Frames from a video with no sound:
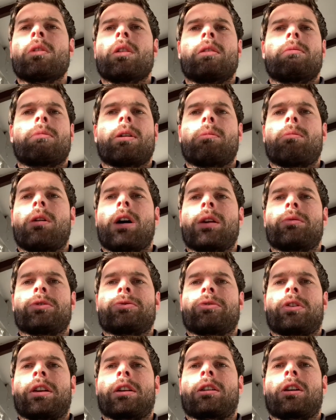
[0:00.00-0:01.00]
My mind was
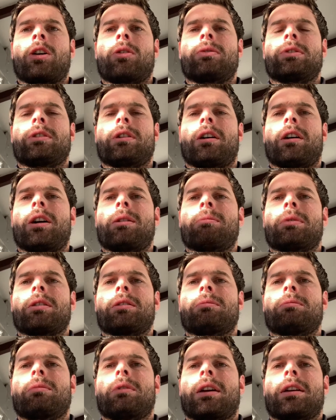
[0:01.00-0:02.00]
running overtime.
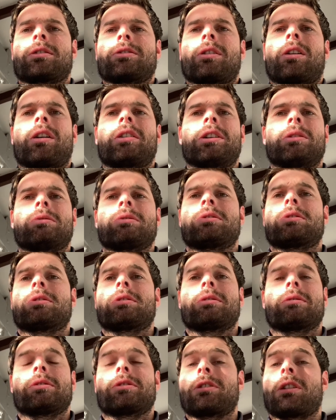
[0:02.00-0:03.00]
My anxiety was
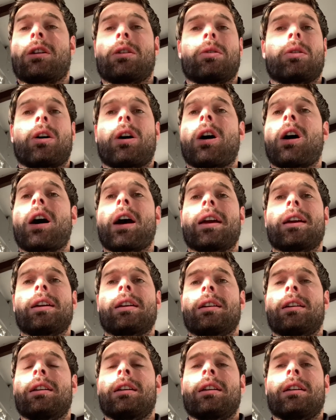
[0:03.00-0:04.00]
so high,
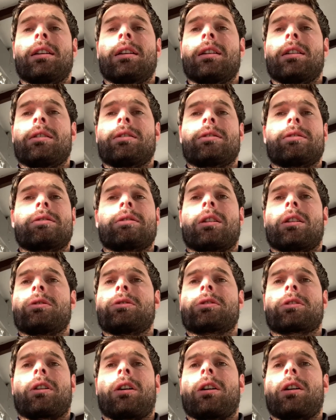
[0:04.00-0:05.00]
so
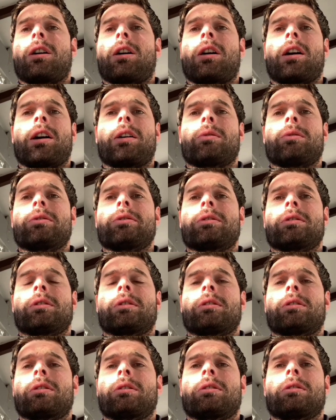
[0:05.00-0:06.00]
sky high. It was
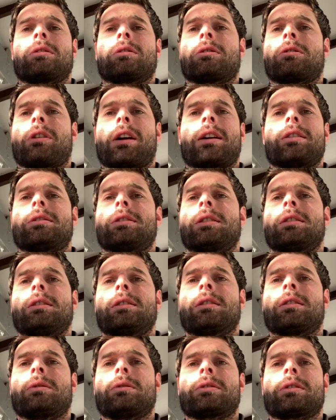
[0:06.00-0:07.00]
crazy.
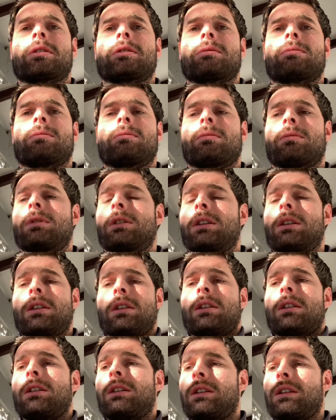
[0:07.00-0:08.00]
It was just
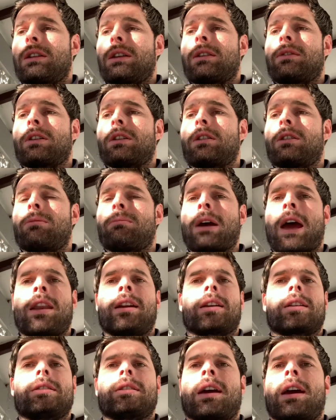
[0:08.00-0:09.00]
having a lot of
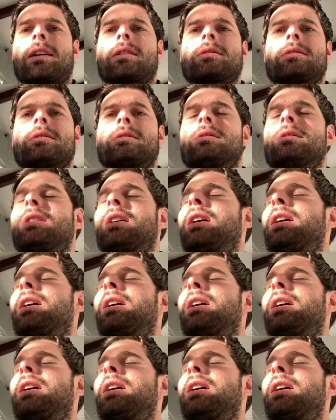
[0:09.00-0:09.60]
panic attacks, and